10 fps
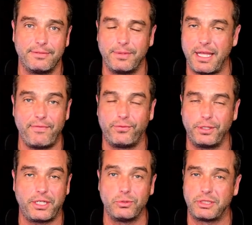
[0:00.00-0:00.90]
when that
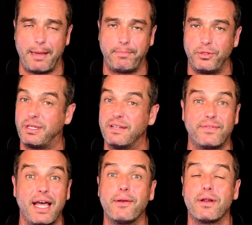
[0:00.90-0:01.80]
foot goes up, you give
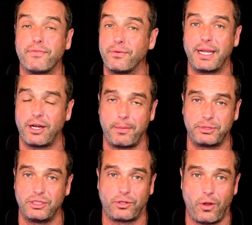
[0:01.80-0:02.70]
that referee an
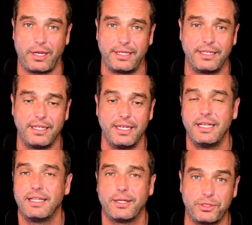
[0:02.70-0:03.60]
option to call it.
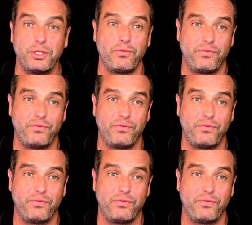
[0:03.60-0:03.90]
There was no